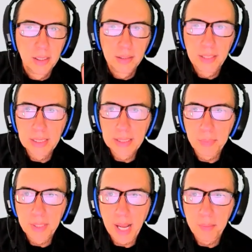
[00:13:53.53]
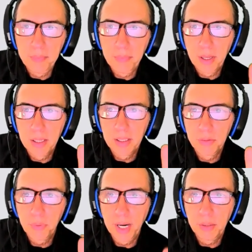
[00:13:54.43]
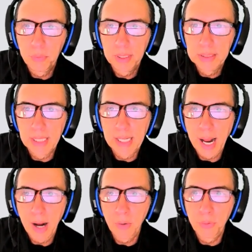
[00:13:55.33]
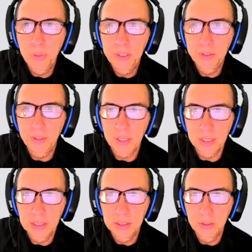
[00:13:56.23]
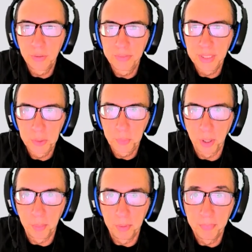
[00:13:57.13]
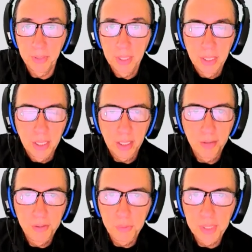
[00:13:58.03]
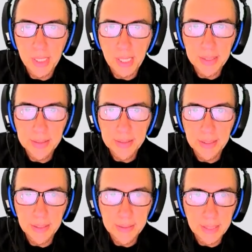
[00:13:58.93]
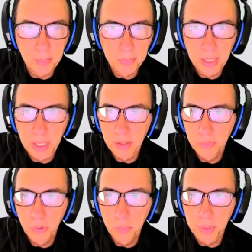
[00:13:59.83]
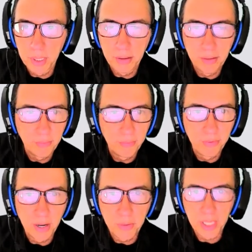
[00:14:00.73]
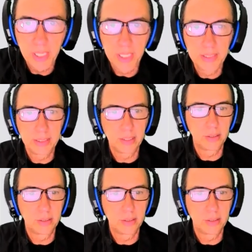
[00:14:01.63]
Take some time trying to understand how to start solving this problem. If you realize something will be very easy to